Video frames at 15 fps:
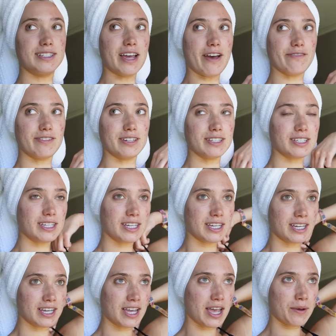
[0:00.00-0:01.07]

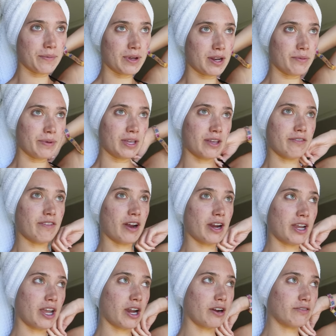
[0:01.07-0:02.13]
definitely am gonna be very
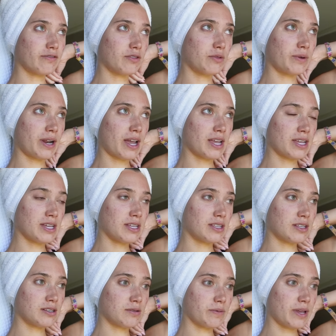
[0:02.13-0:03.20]
careful what I eat
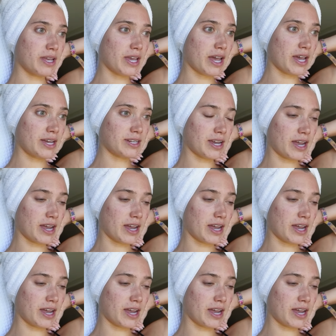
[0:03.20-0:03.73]
this weekend.